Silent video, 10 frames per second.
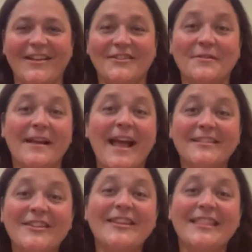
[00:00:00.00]
So I
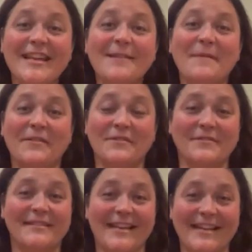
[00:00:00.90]
ask you to think about
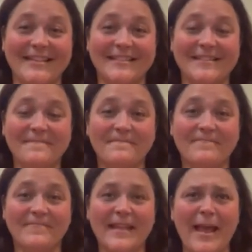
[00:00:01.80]
those things,
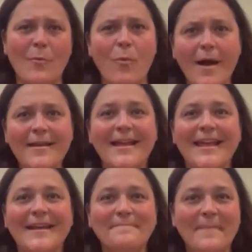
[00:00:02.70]
and what
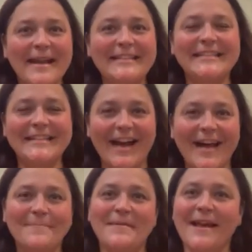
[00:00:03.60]
might
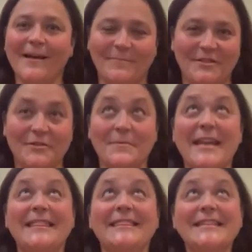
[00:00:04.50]
God be up to
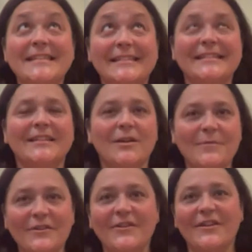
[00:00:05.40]
in this
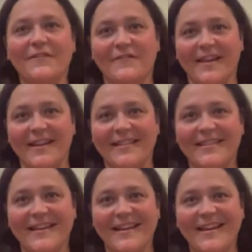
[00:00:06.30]
community of faith?
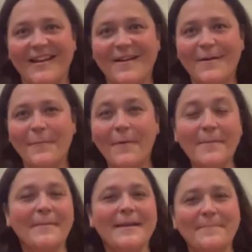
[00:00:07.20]

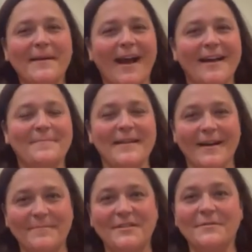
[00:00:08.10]
What might God be
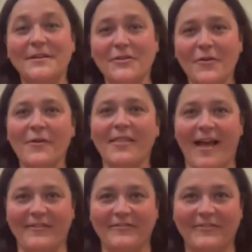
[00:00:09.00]
up to in your
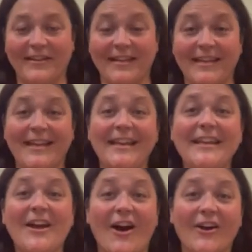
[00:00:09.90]
life,
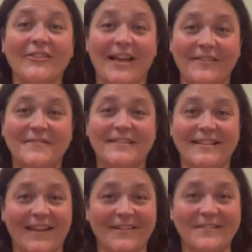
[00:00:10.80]
in our life
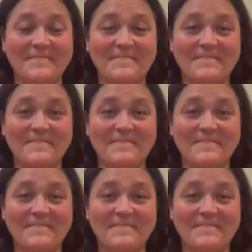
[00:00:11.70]
together?